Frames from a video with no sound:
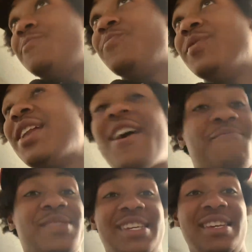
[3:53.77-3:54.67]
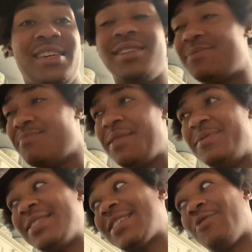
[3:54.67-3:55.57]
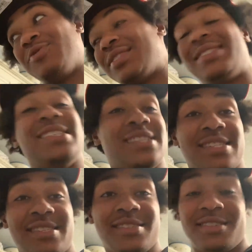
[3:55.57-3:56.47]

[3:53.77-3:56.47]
that I've been eating maybe since I was six,